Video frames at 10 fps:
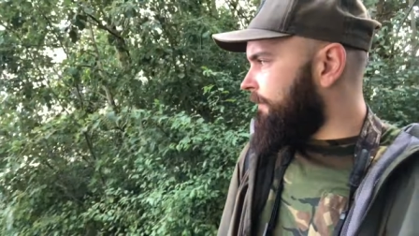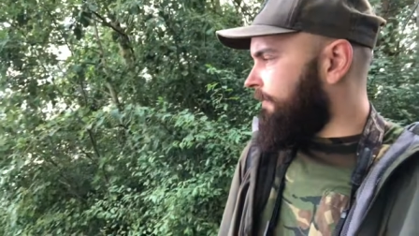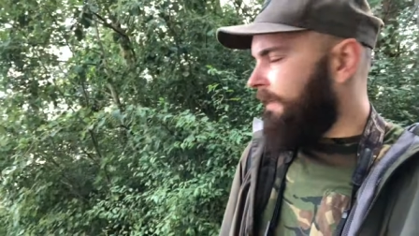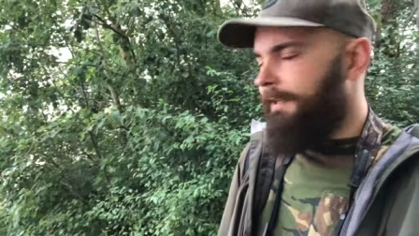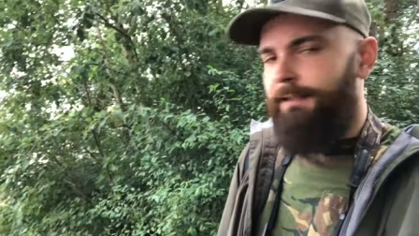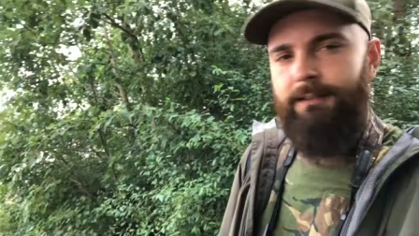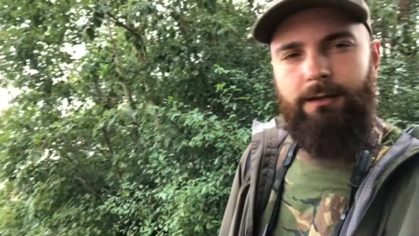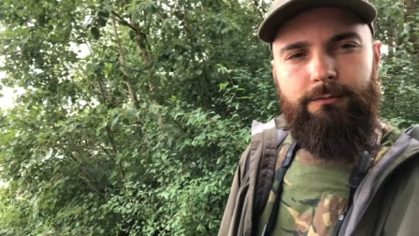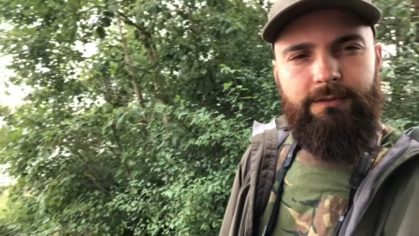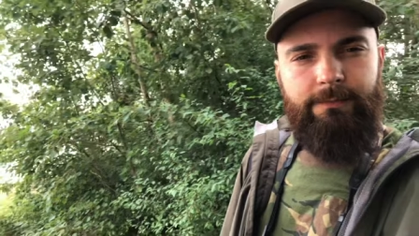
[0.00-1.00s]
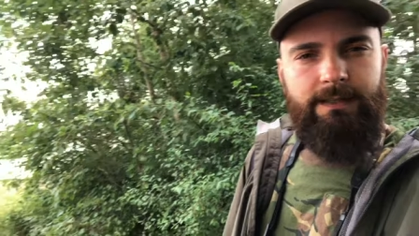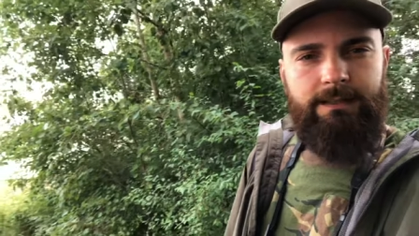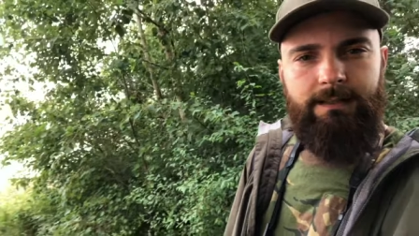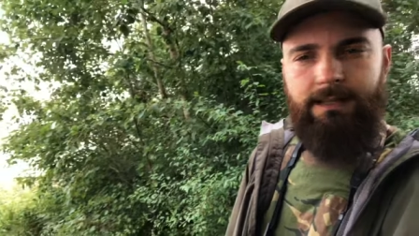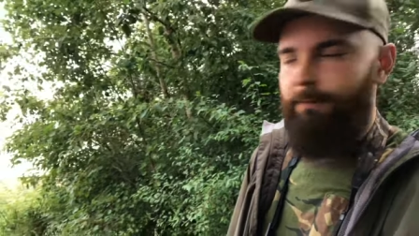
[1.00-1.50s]
black-headed gulls have been
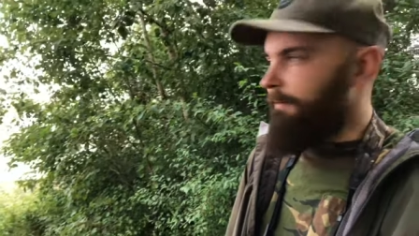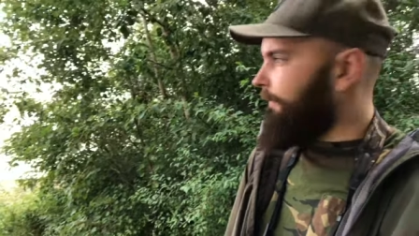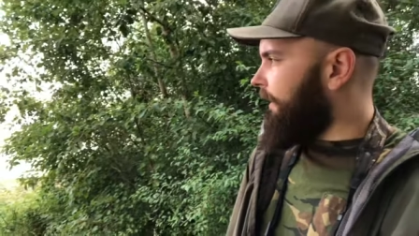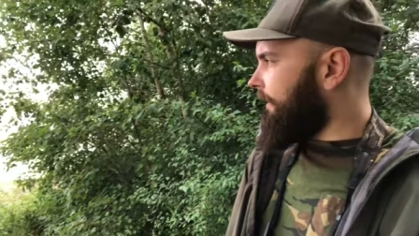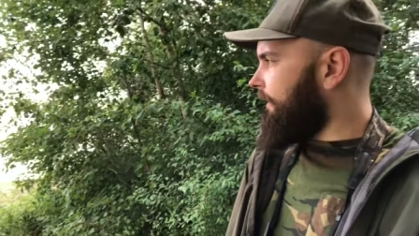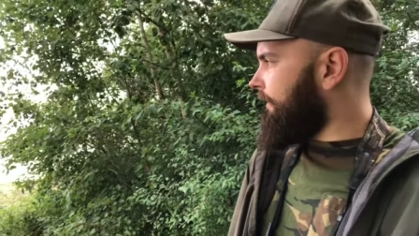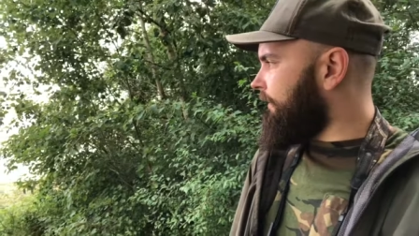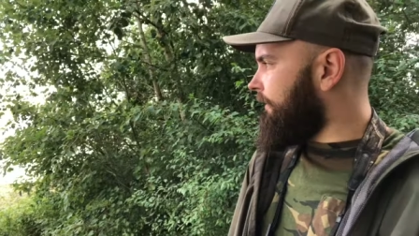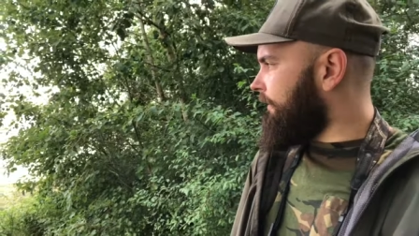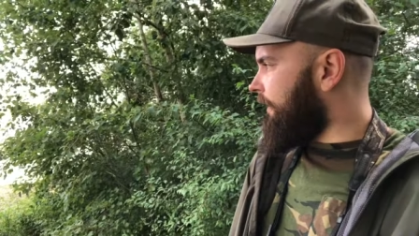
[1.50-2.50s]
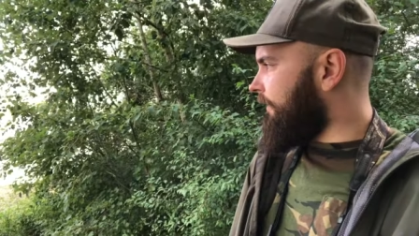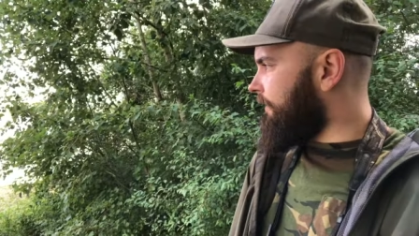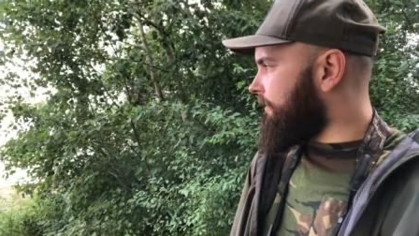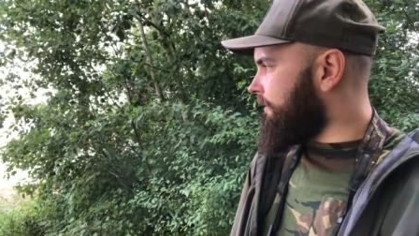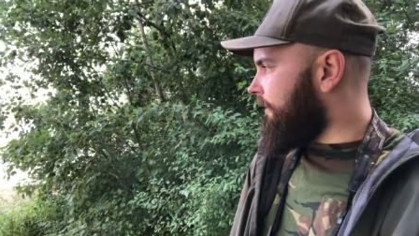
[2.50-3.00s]
coming back now that
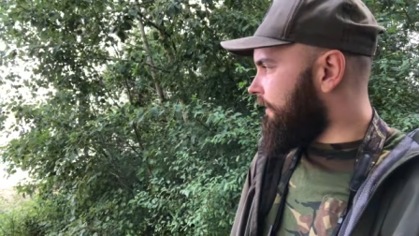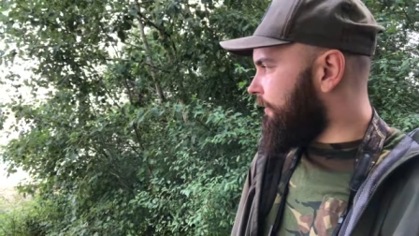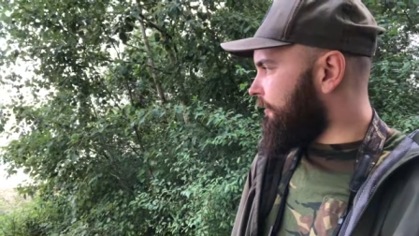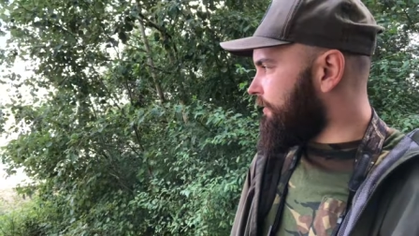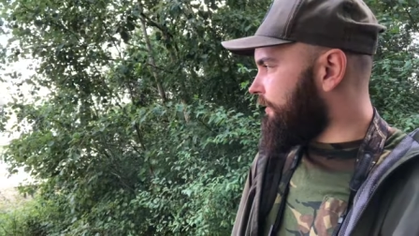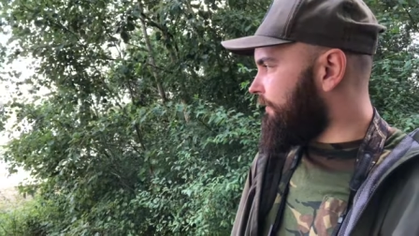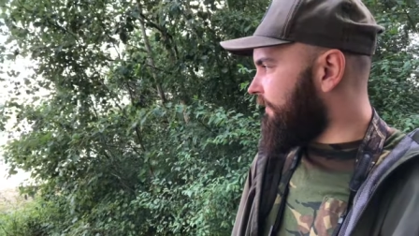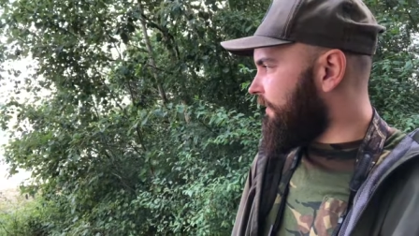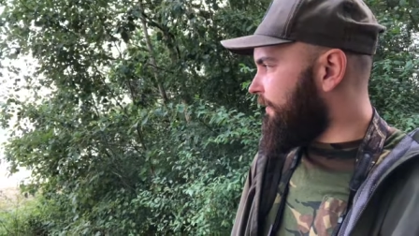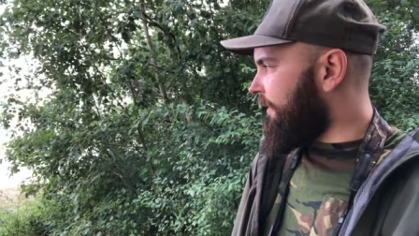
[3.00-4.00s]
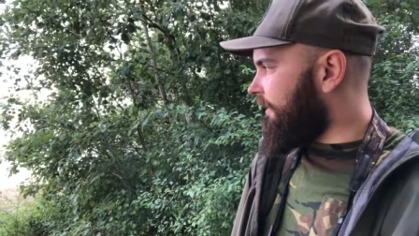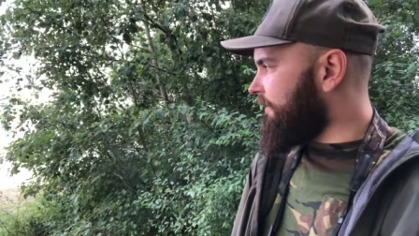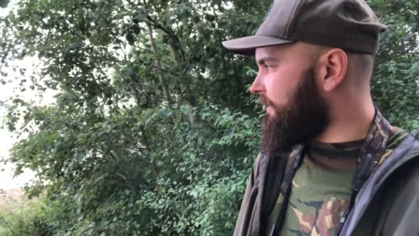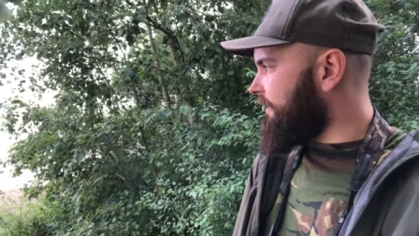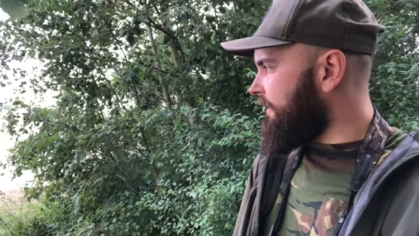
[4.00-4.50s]
it's early autumn for the
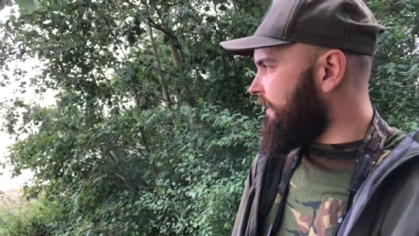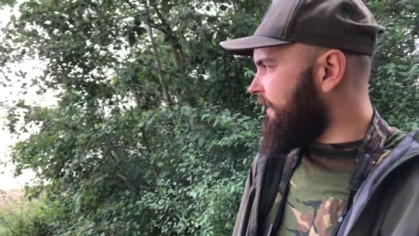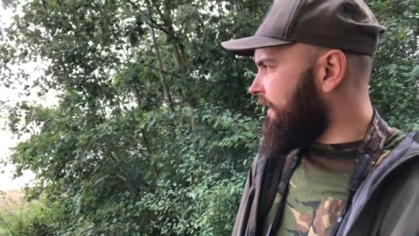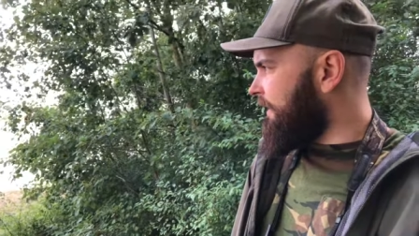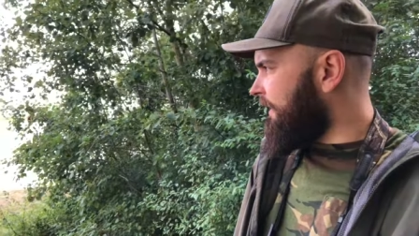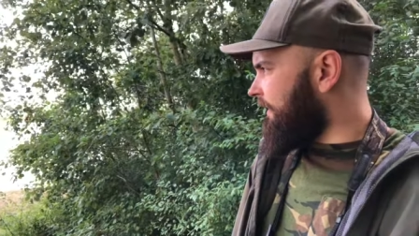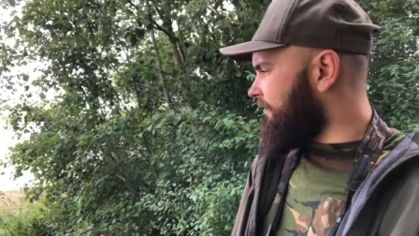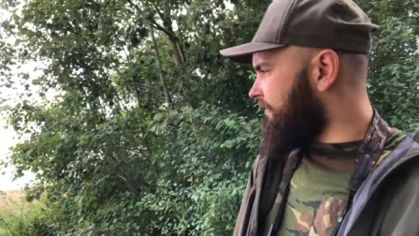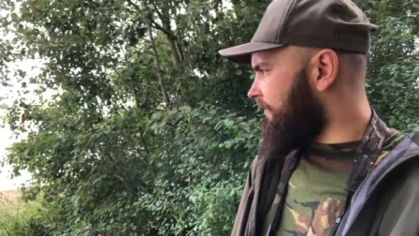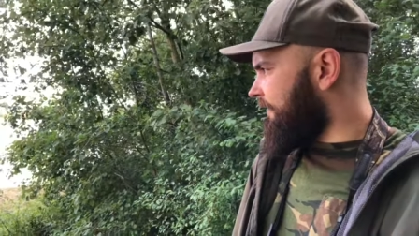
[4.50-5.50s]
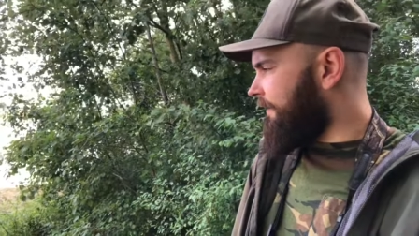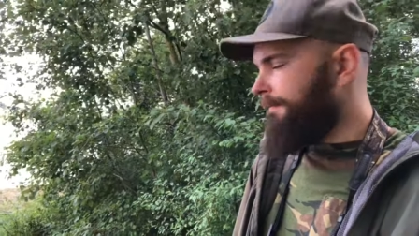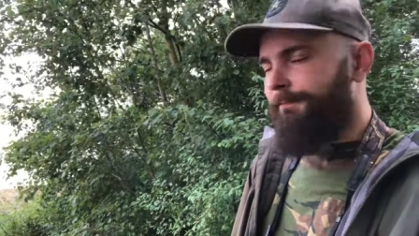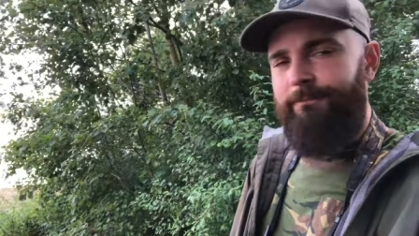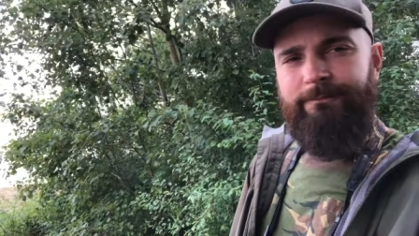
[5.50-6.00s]
birds and um,
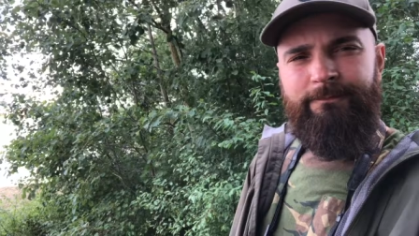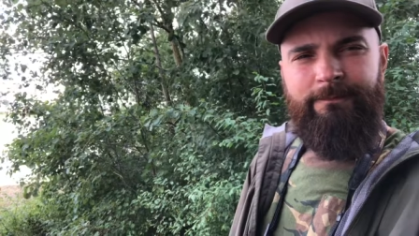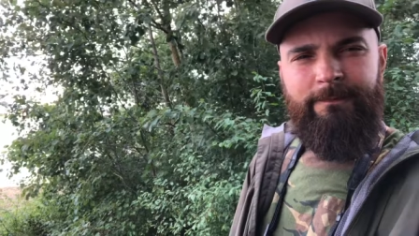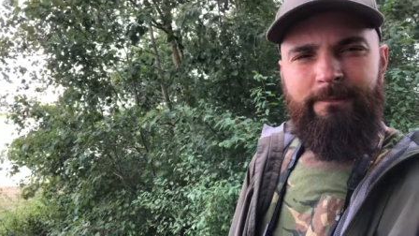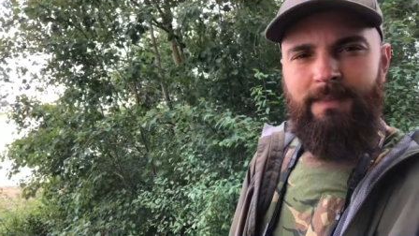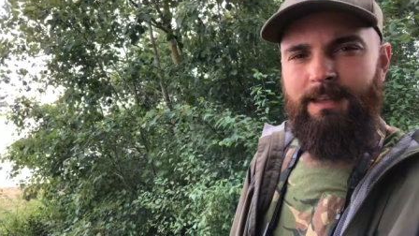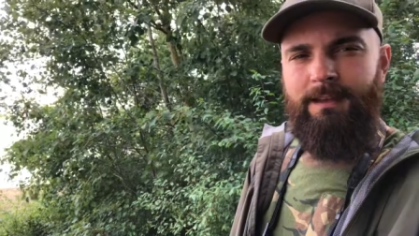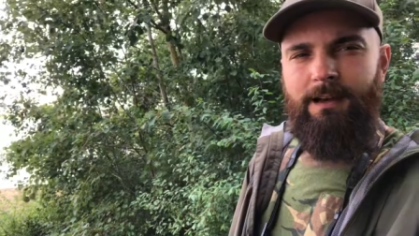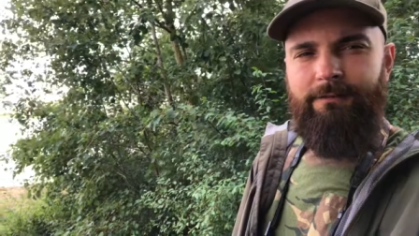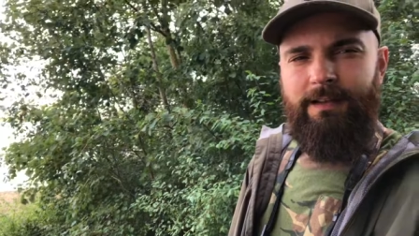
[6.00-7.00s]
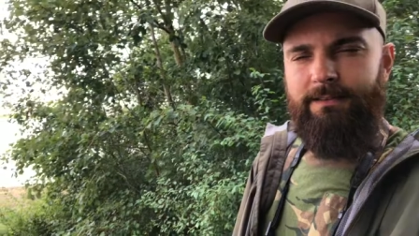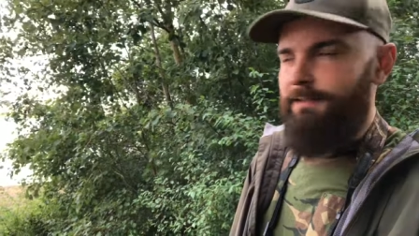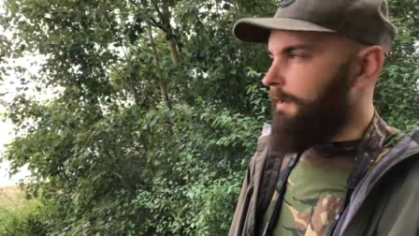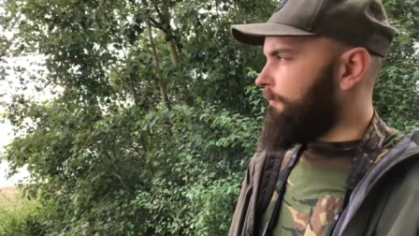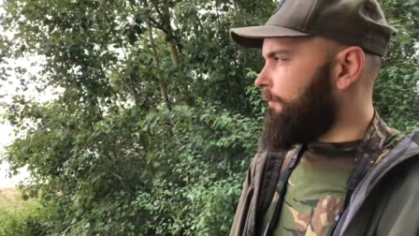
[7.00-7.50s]
I found
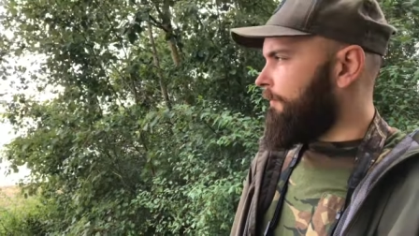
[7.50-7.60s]
some